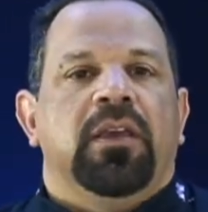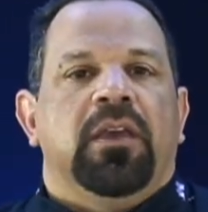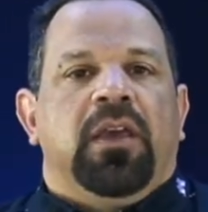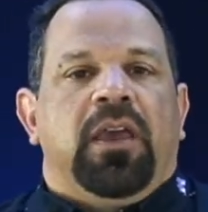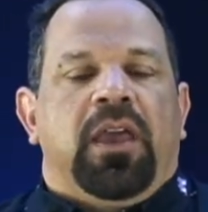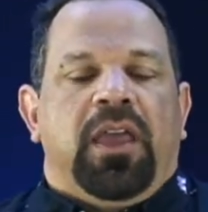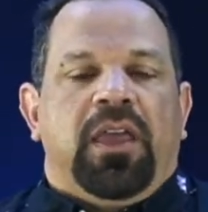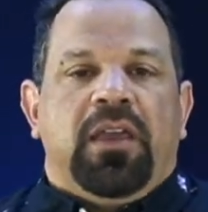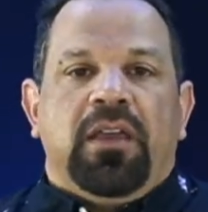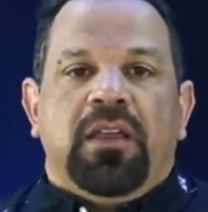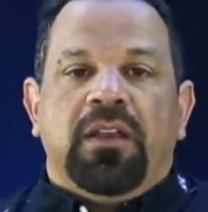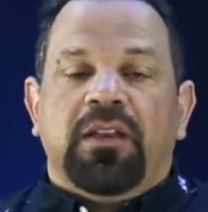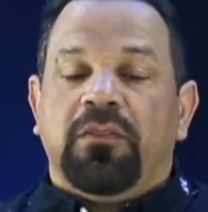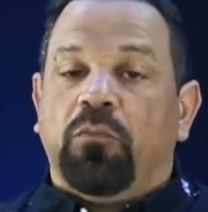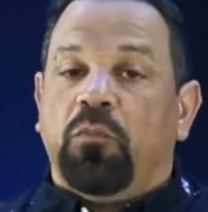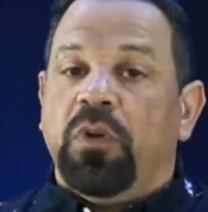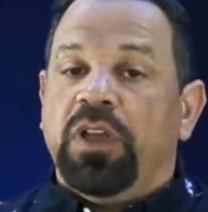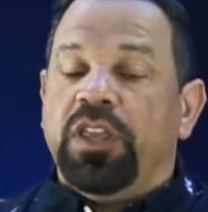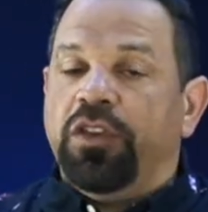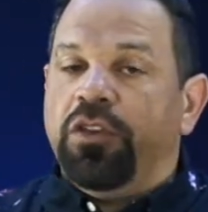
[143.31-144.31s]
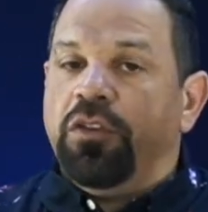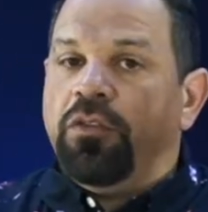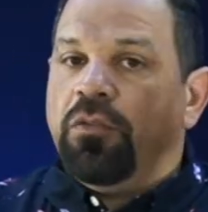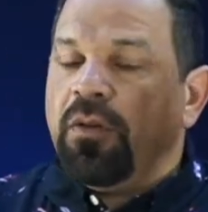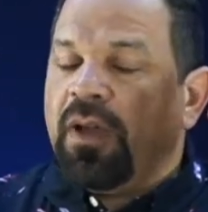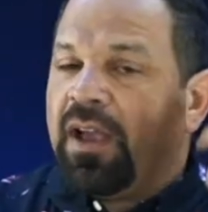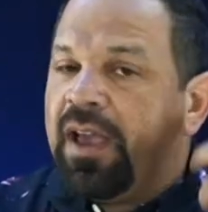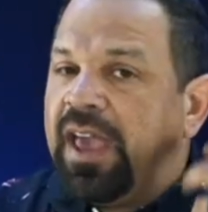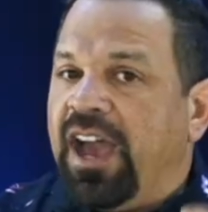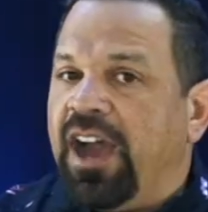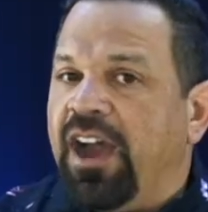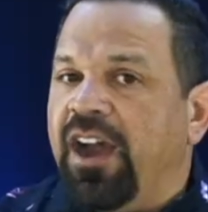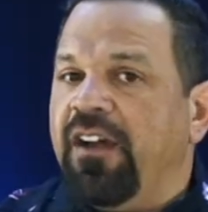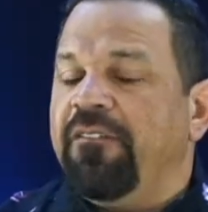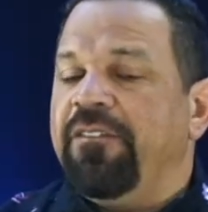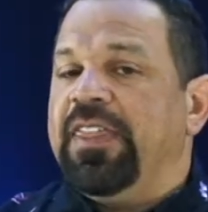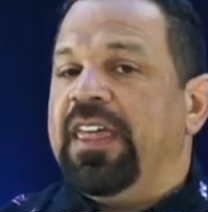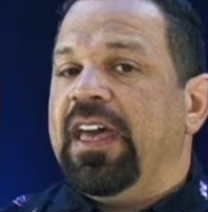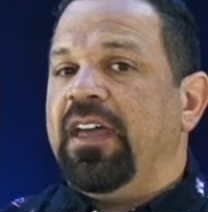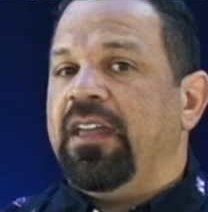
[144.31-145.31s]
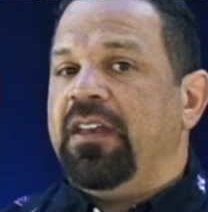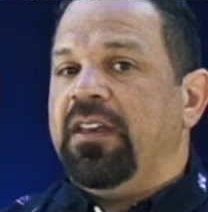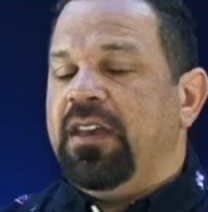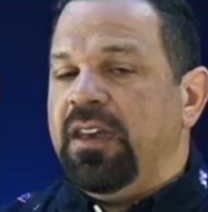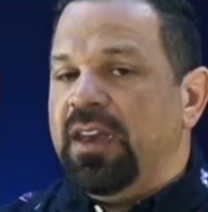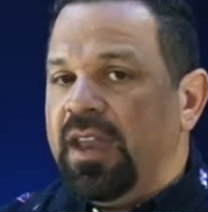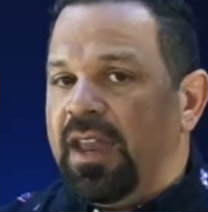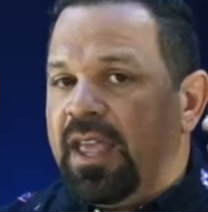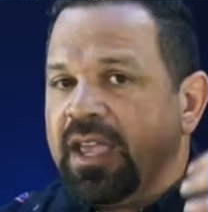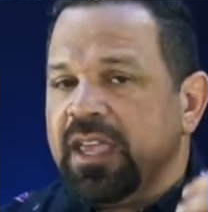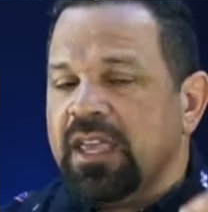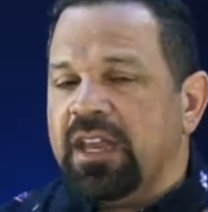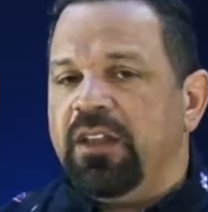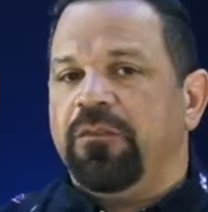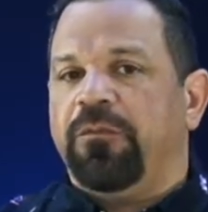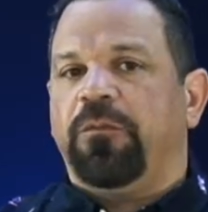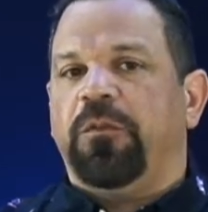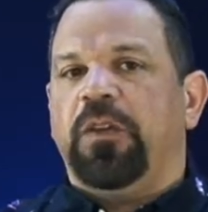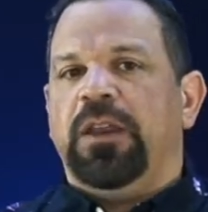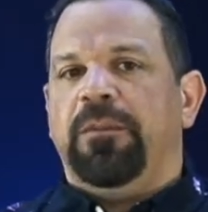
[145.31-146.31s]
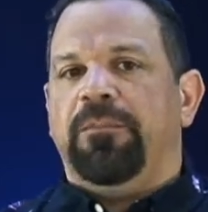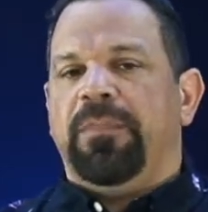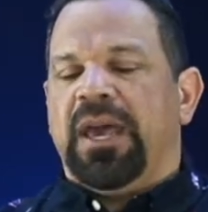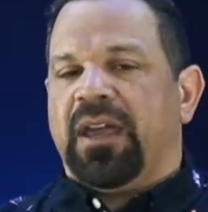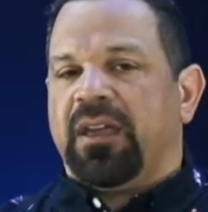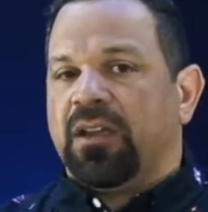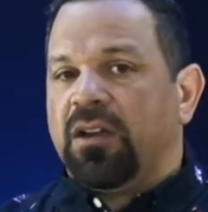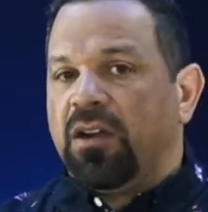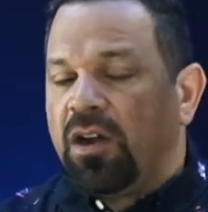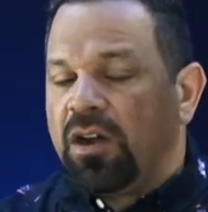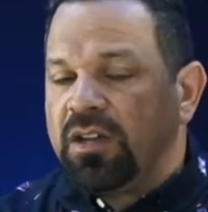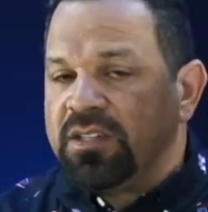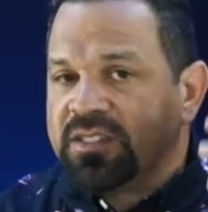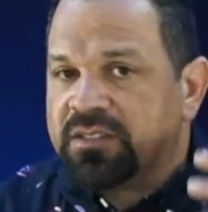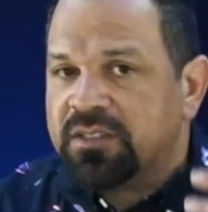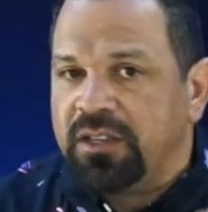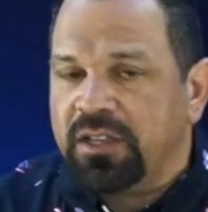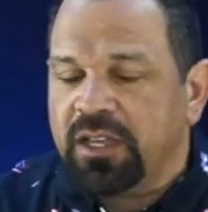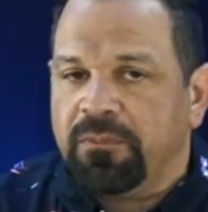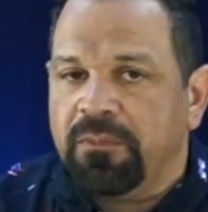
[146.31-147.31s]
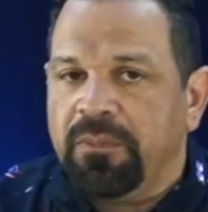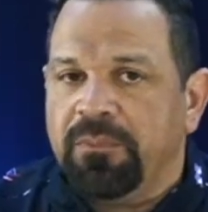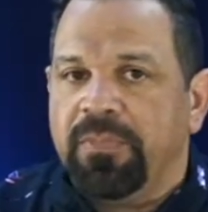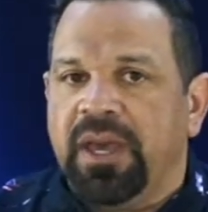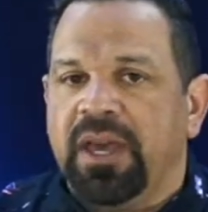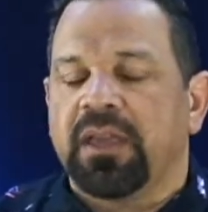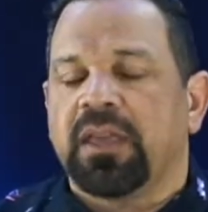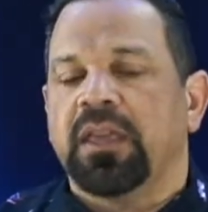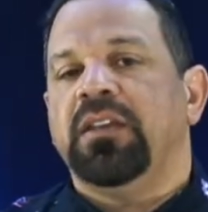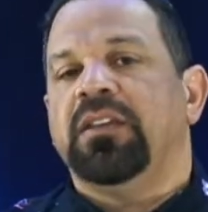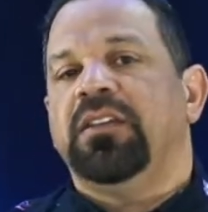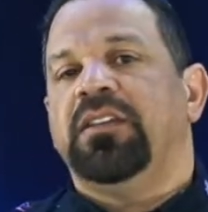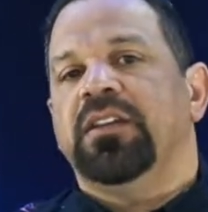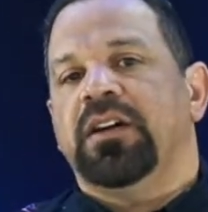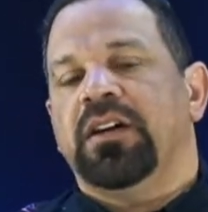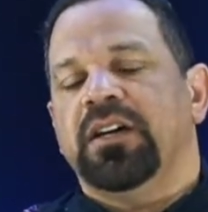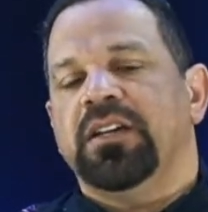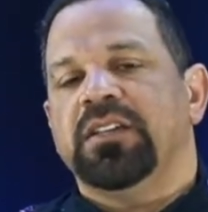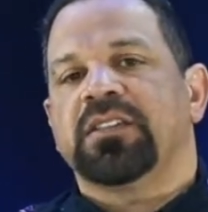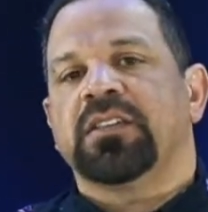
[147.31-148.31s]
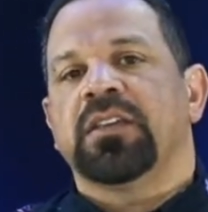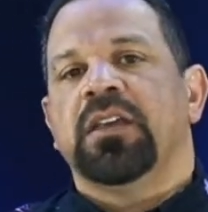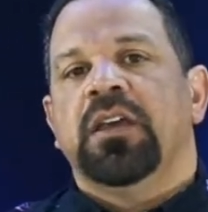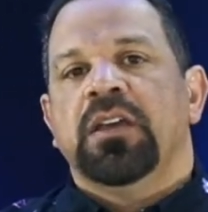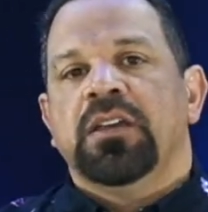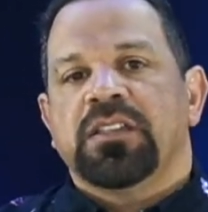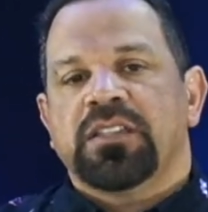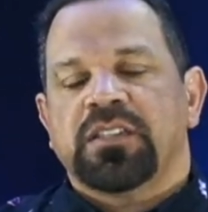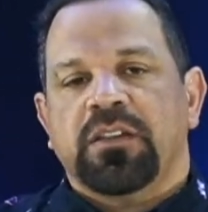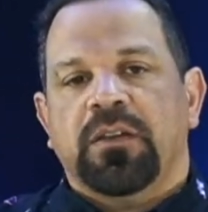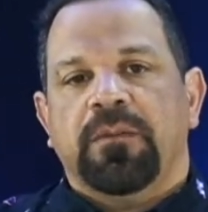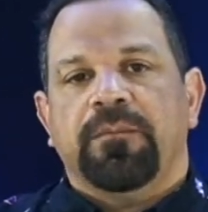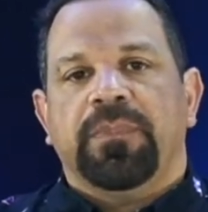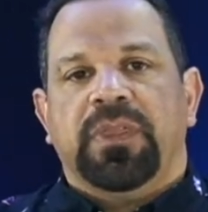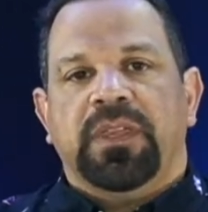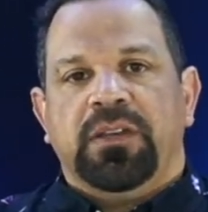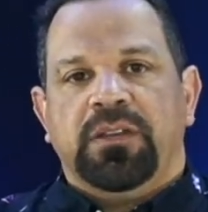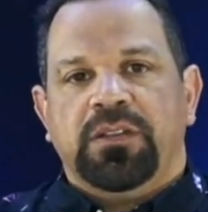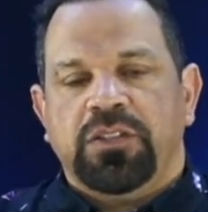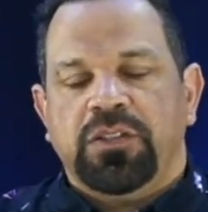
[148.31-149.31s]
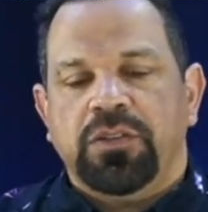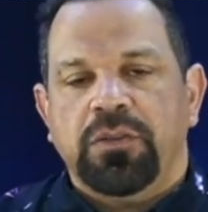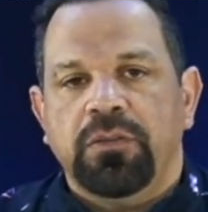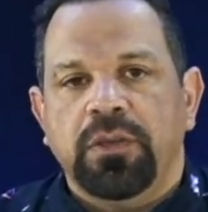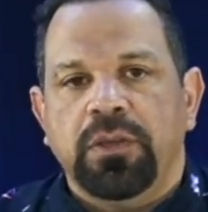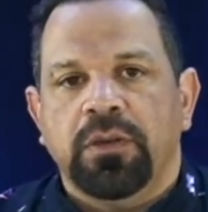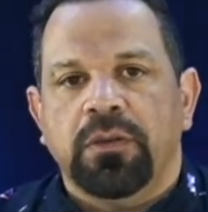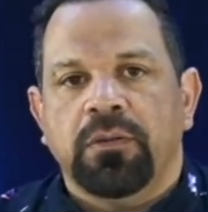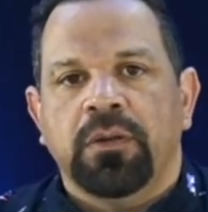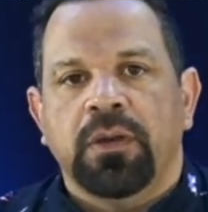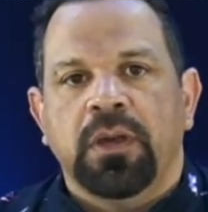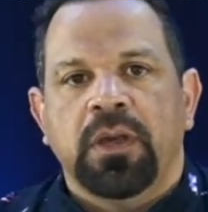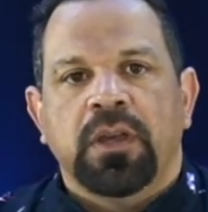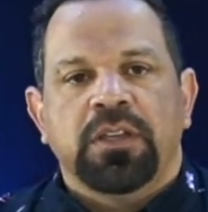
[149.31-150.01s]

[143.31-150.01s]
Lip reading: And when you have that negative feedback constantly coming back, it does something to you.